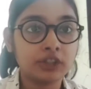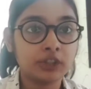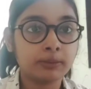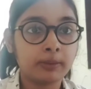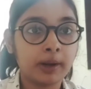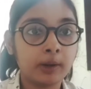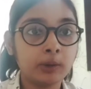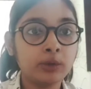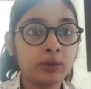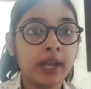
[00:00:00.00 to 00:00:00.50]

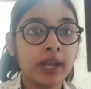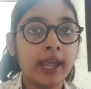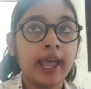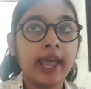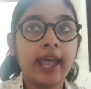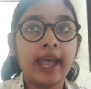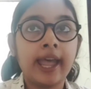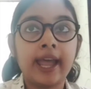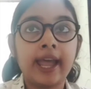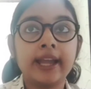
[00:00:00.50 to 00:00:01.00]
large amount,
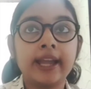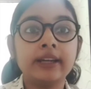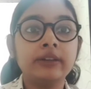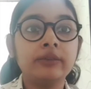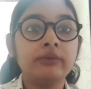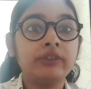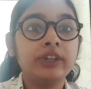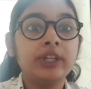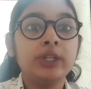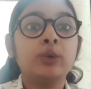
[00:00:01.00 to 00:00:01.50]

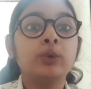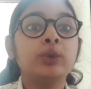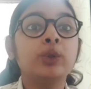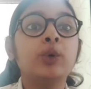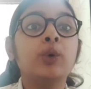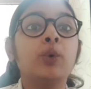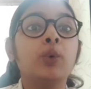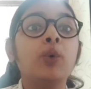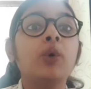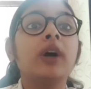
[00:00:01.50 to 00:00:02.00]
and we
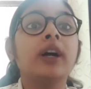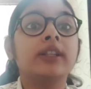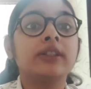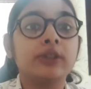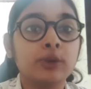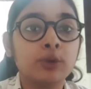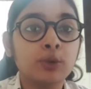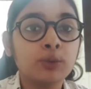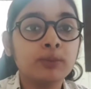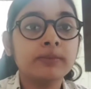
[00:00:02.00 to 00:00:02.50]
don't know who
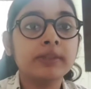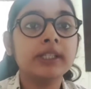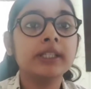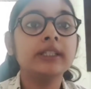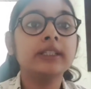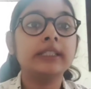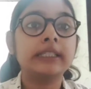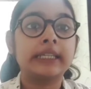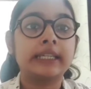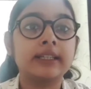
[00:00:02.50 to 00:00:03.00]

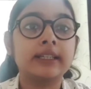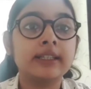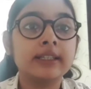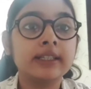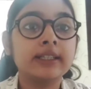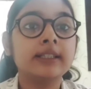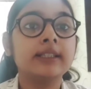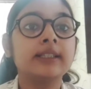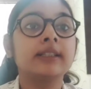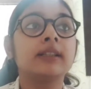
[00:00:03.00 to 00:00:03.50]
consumes it:
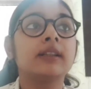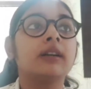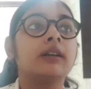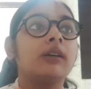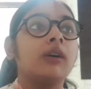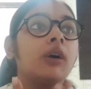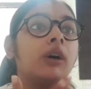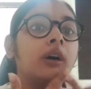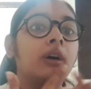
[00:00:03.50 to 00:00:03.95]
kids,